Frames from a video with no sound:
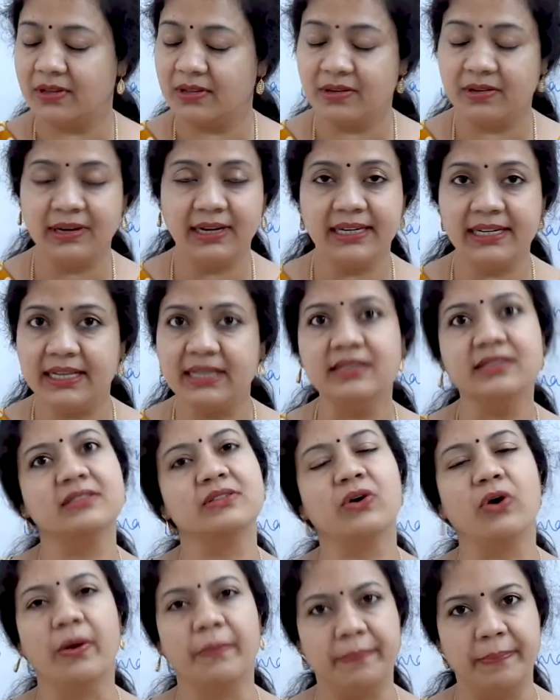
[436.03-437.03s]
it is
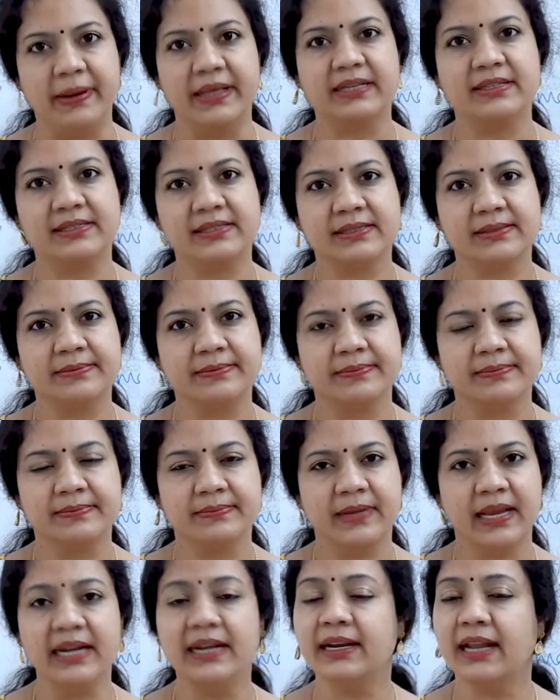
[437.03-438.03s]
complex,
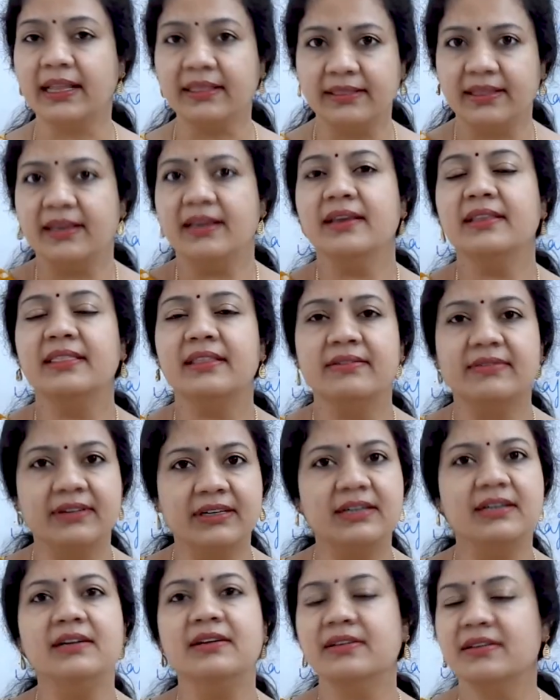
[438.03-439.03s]
and nothing in the
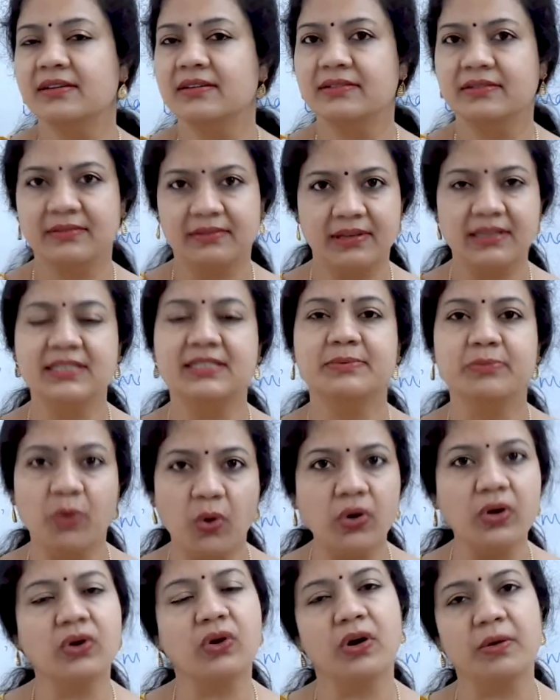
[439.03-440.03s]
world is
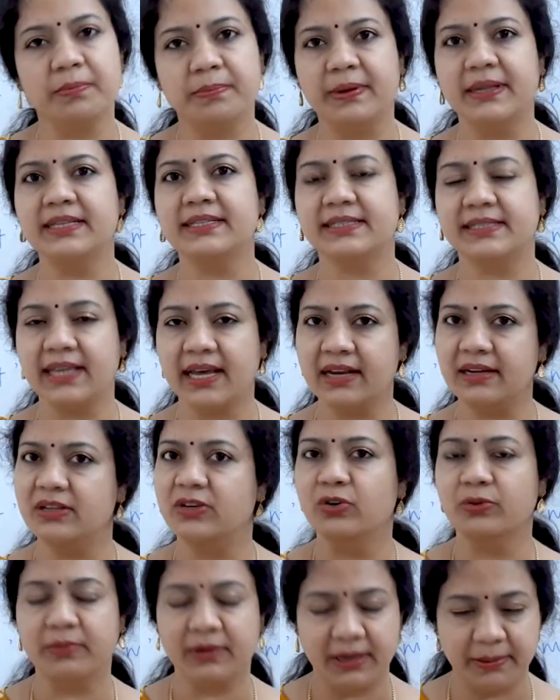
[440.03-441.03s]
more complex than
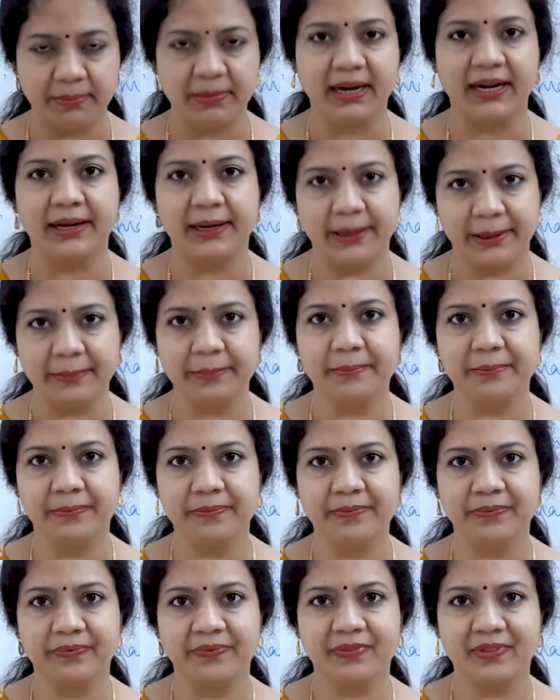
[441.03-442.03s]
human mind.
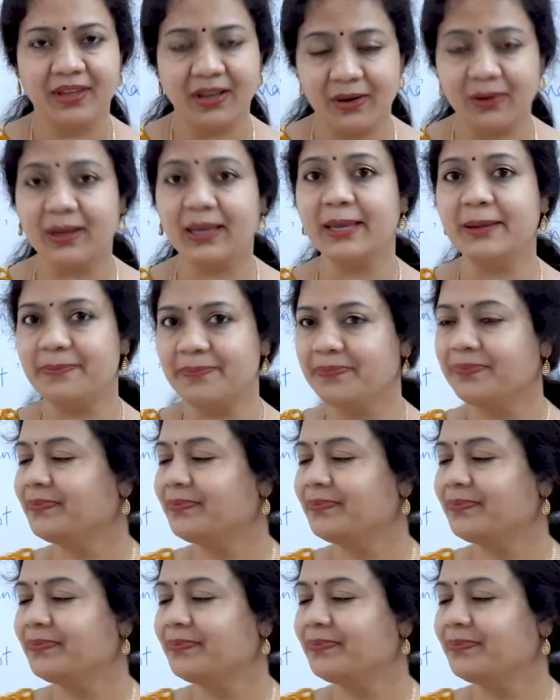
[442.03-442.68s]
Okay,